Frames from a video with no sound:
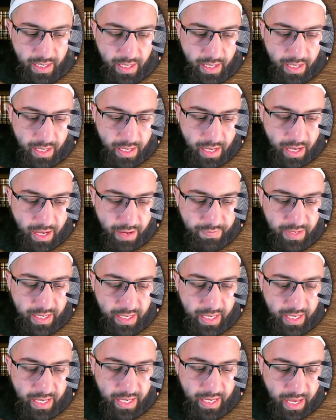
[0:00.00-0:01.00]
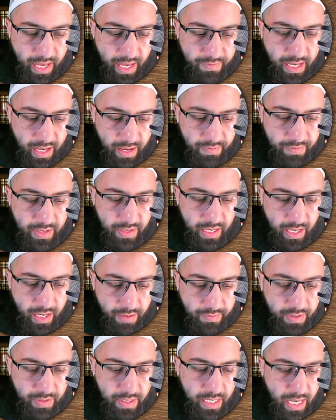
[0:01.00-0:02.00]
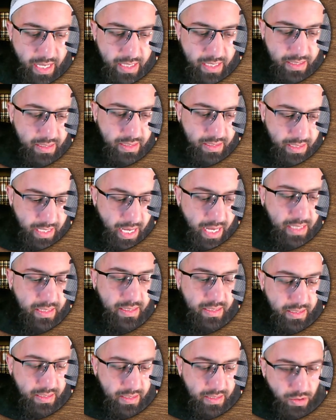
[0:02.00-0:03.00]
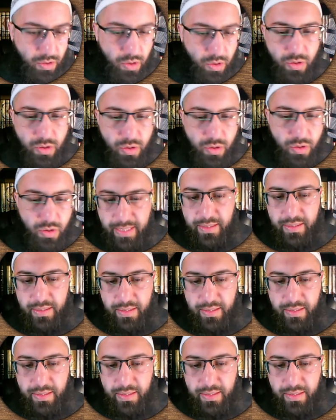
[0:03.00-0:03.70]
heavy, heavy, heavy, heavy. Yes, yes, you're correct.